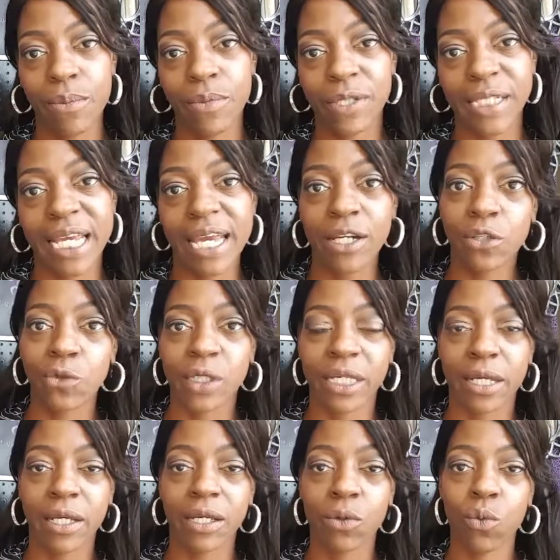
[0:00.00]

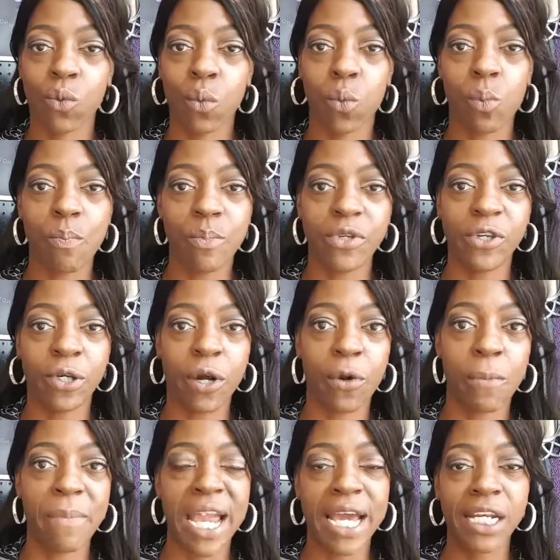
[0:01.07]
scheduling, you
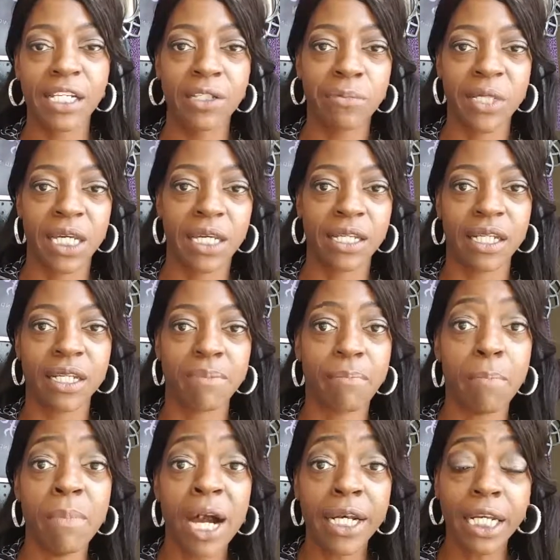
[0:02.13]
know, management,
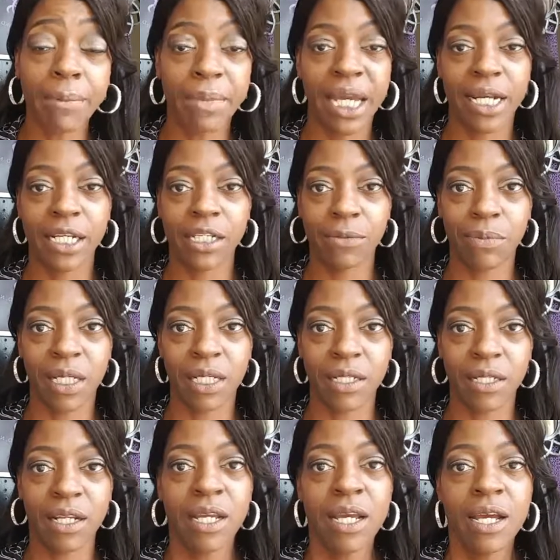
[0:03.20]
money
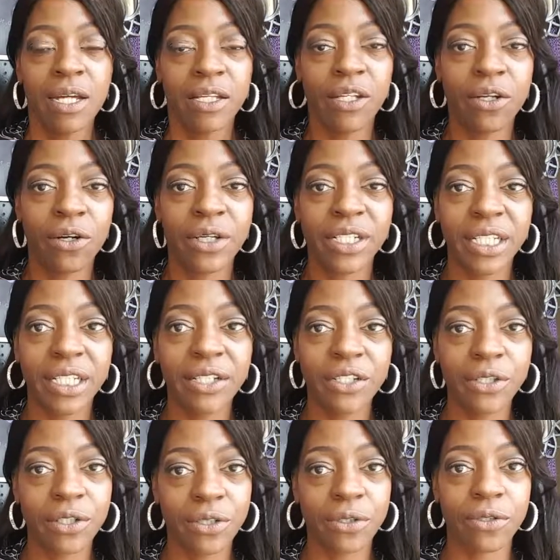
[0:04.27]
management, You know, it
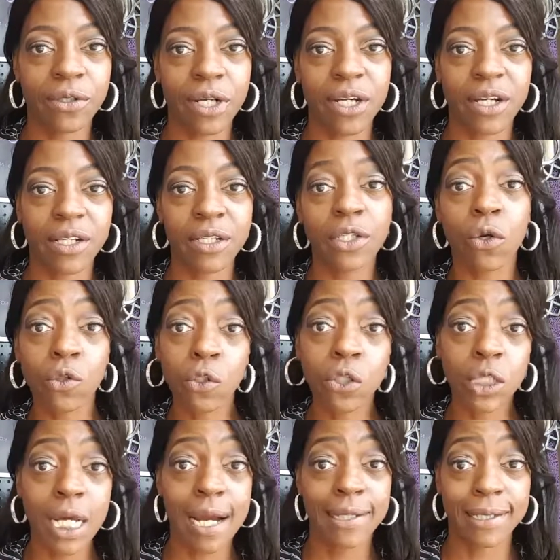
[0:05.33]
teaches her
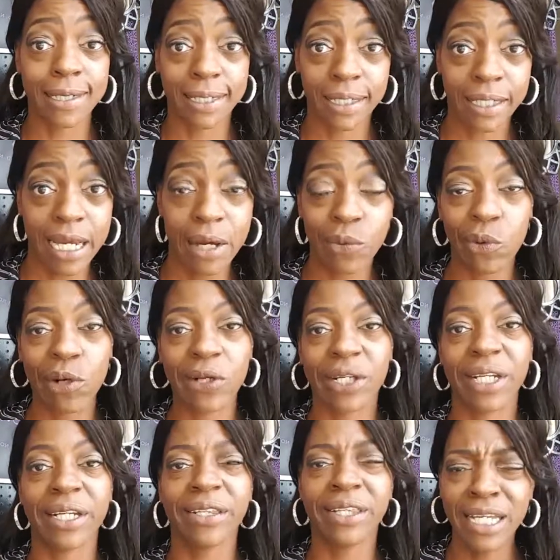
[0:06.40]
socializing and
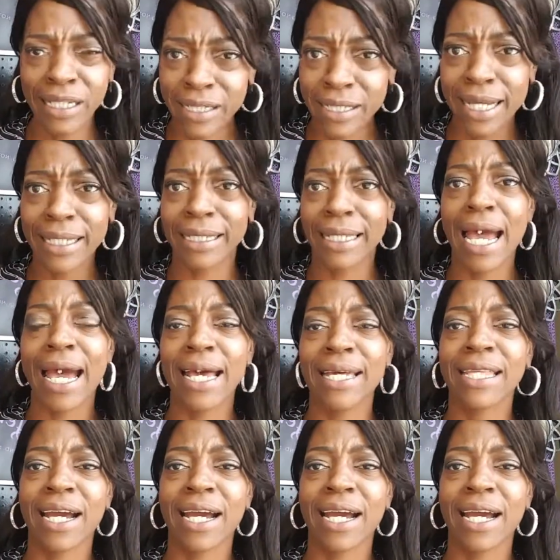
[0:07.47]
networking, things like that,